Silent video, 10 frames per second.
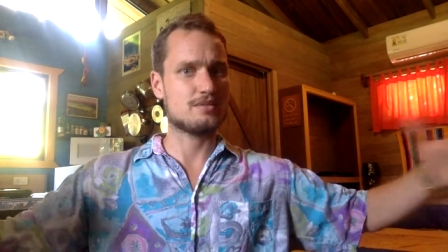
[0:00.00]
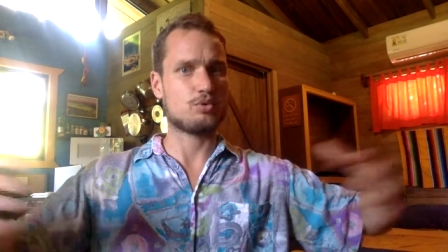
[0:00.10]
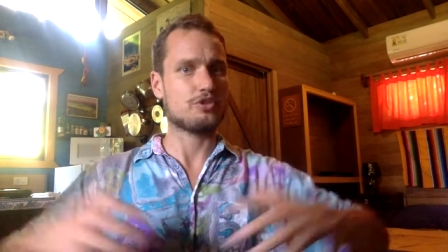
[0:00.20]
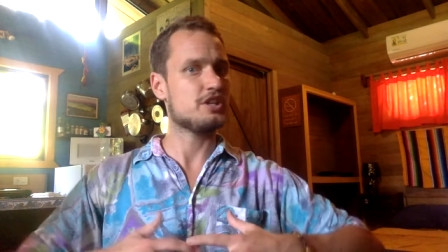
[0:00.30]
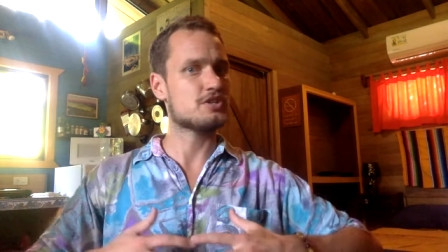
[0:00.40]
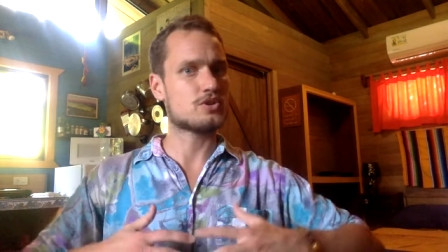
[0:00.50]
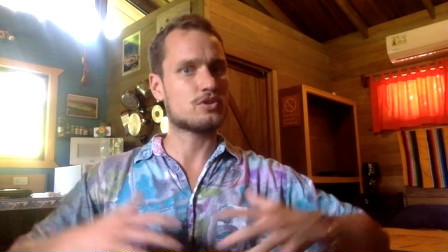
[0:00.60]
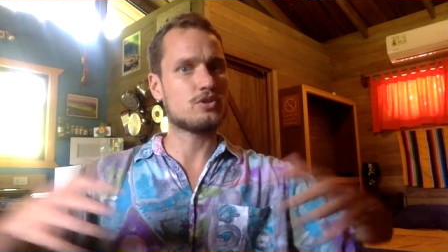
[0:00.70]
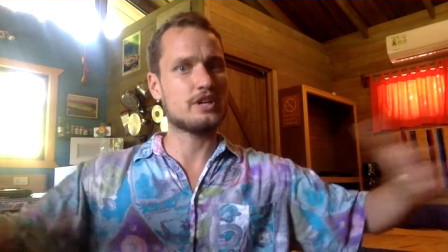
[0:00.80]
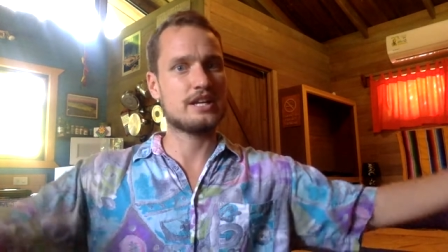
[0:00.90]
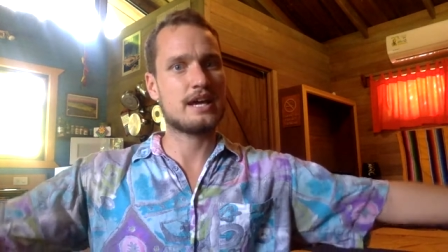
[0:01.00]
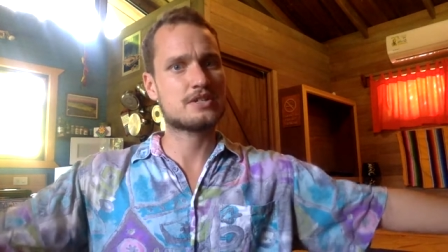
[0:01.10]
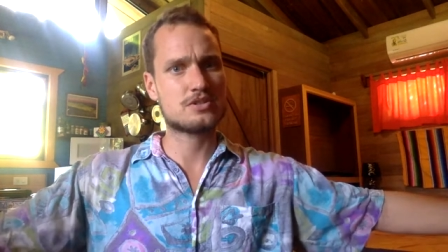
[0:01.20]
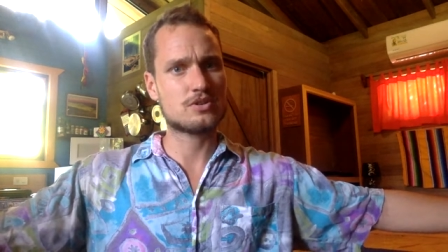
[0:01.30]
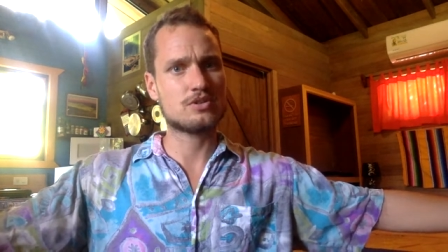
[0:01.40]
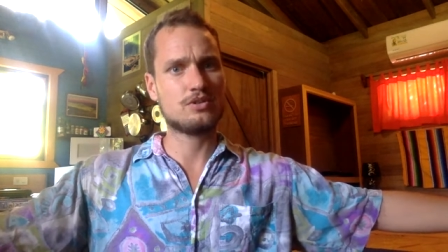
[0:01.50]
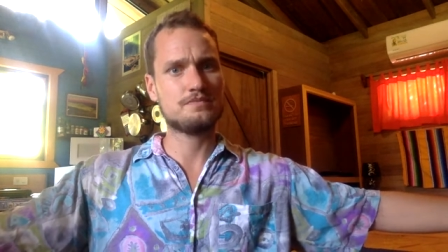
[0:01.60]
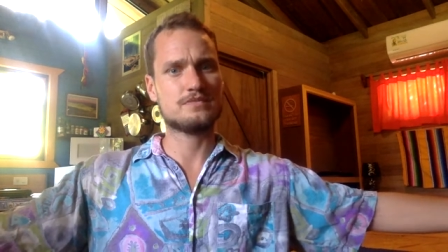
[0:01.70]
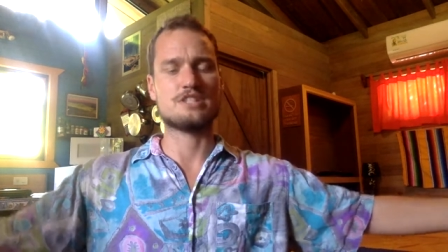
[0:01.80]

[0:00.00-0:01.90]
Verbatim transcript: both internal and external,